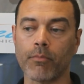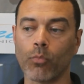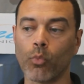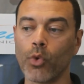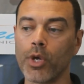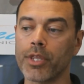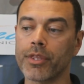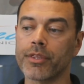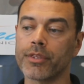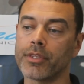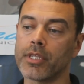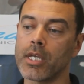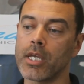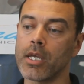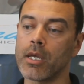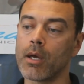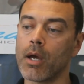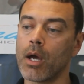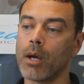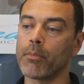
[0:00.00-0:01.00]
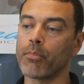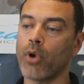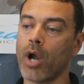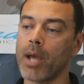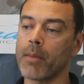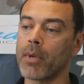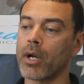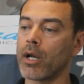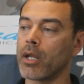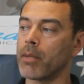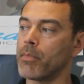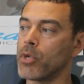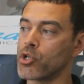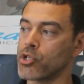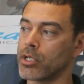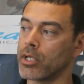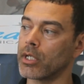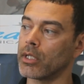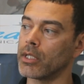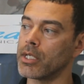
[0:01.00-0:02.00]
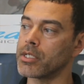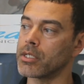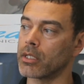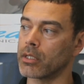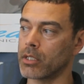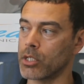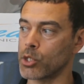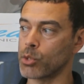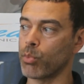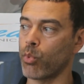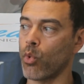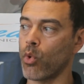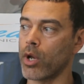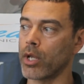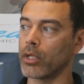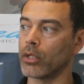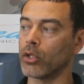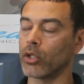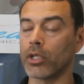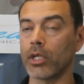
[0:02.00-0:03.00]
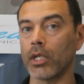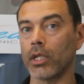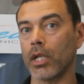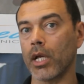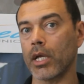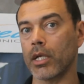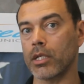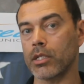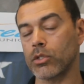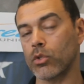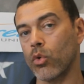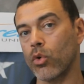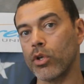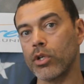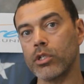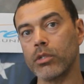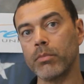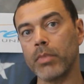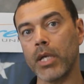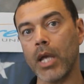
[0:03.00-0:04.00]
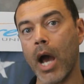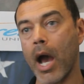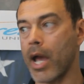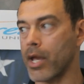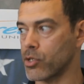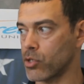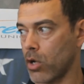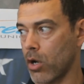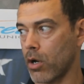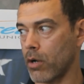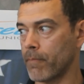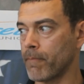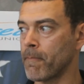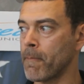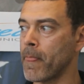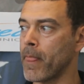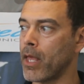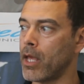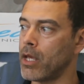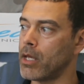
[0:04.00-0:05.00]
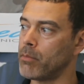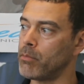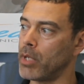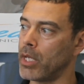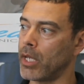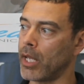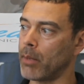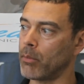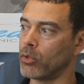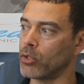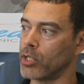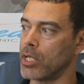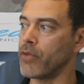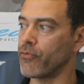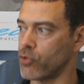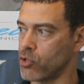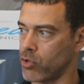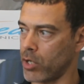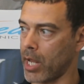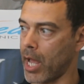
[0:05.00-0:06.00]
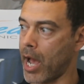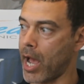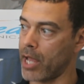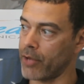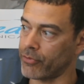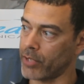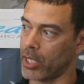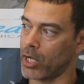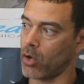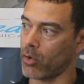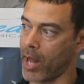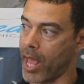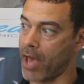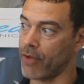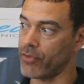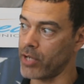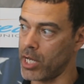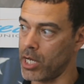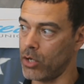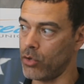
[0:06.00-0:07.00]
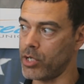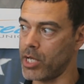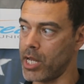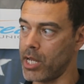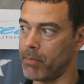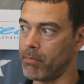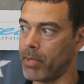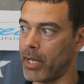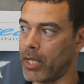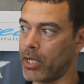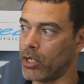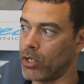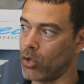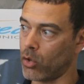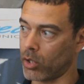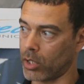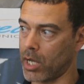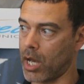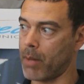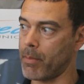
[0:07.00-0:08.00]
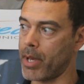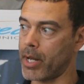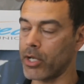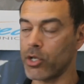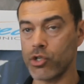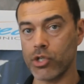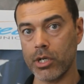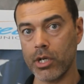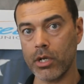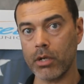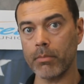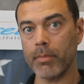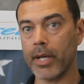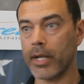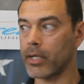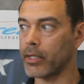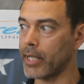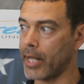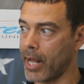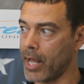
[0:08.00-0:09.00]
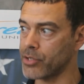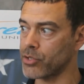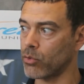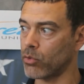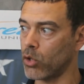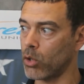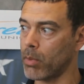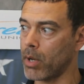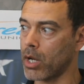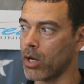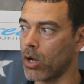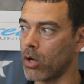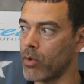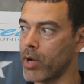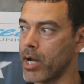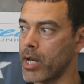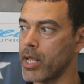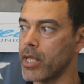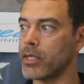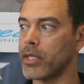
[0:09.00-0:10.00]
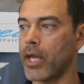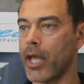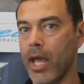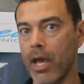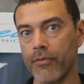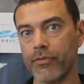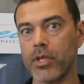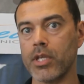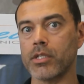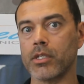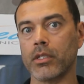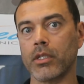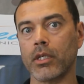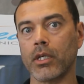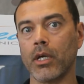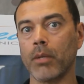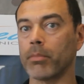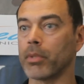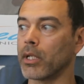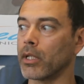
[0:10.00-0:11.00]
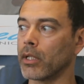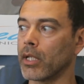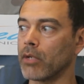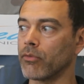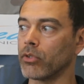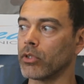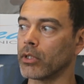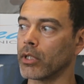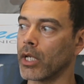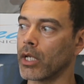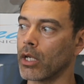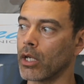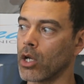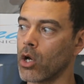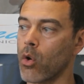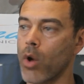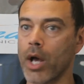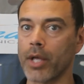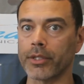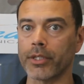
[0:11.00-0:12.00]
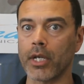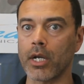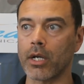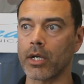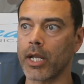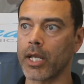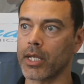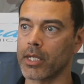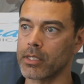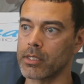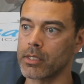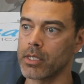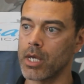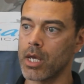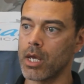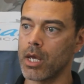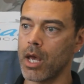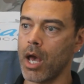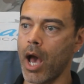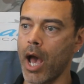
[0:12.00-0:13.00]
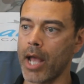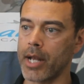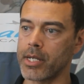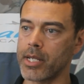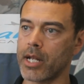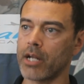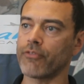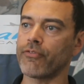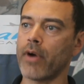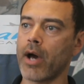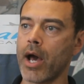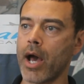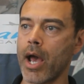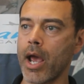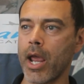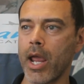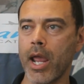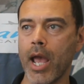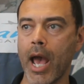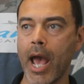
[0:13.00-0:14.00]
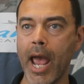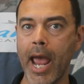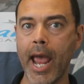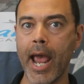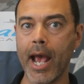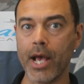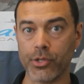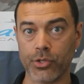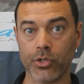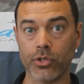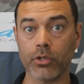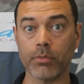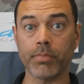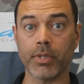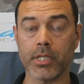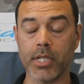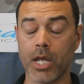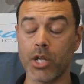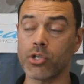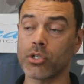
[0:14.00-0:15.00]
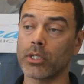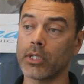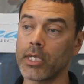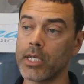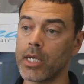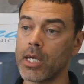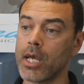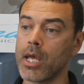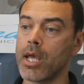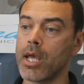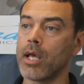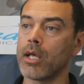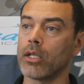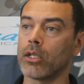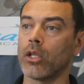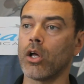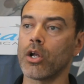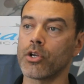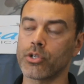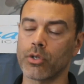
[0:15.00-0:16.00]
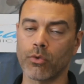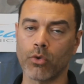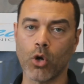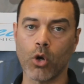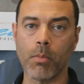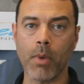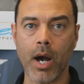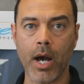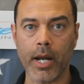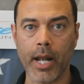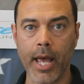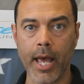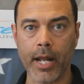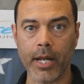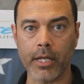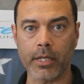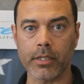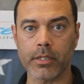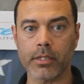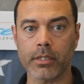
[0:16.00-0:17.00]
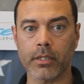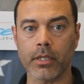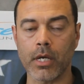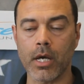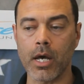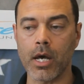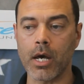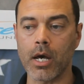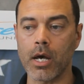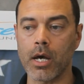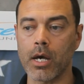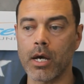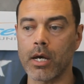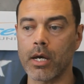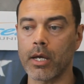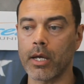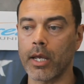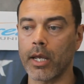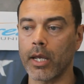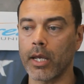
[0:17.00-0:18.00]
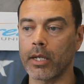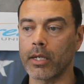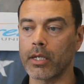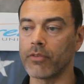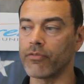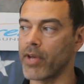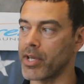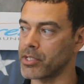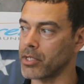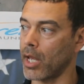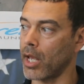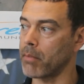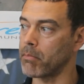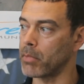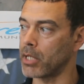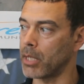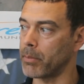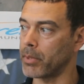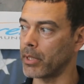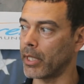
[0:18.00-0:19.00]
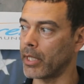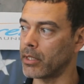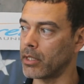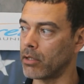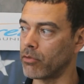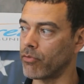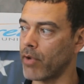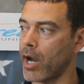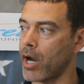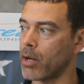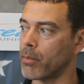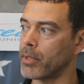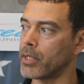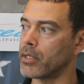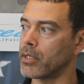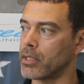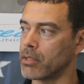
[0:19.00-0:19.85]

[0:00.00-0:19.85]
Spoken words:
with the primary mission, at least at this point, looking like it's going to be ISR. Being able to, infantry guy, if they don't have EOD embedded or combat engineer embedded that has a robot already, they have these at the company level. They can go out there and they can identify a hazard potentially, launch a robot at it, and investigate, manipulate the environment,